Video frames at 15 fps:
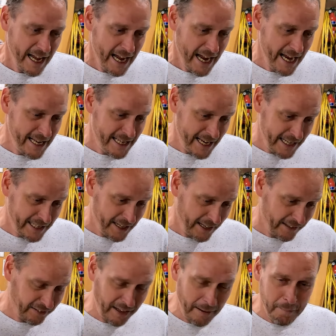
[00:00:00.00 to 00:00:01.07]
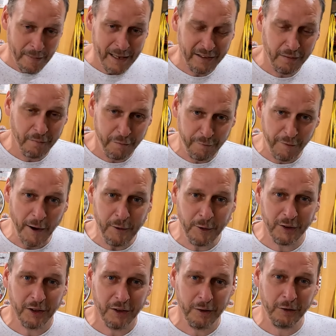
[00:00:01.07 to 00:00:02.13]
He did send me some
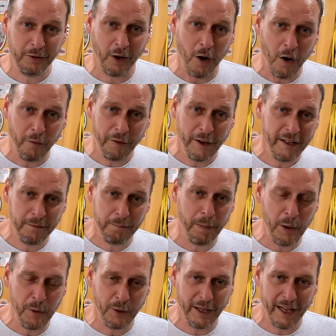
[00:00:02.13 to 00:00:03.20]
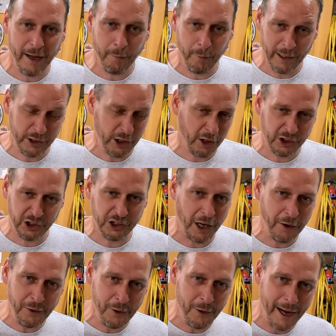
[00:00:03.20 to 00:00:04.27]
photos of his boot kit, which I'll
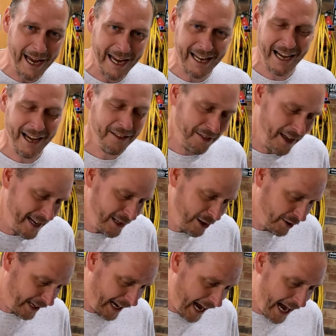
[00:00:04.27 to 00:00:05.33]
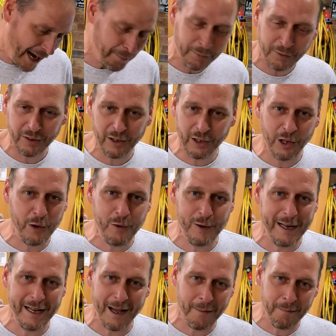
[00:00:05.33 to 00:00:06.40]
show you here. They look
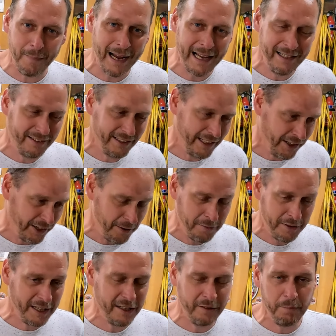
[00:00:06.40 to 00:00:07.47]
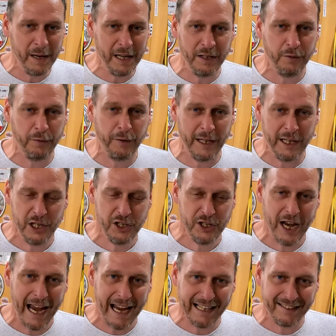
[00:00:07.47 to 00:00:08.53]
absolutely amazing. I don't think his Mini's finished
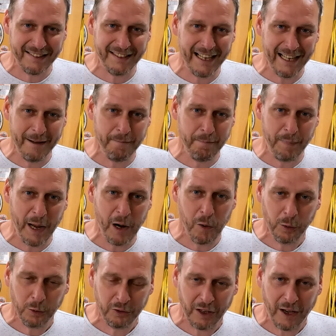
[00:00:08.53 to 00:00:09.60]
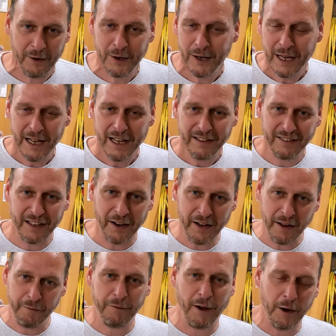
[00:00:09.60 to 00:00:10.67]
yet. It's still in build, so don't
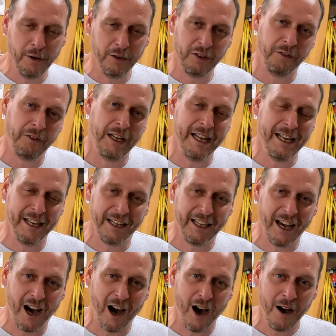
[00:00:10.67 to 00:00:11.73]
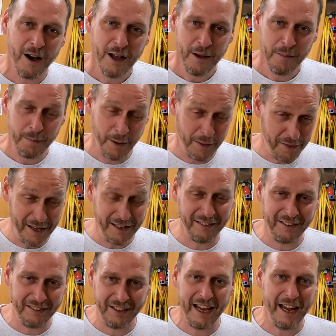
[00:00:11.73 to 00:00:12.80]
have photos of it in the car, but
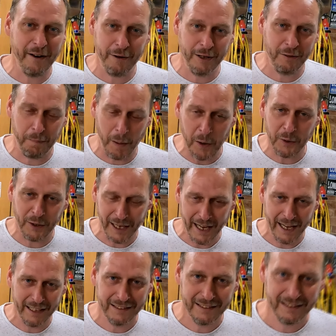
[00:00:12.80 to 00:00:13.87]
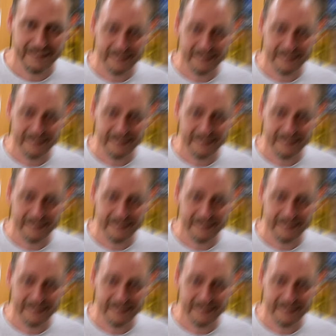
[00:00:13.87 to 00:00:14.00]
this is Kieran's boot kit.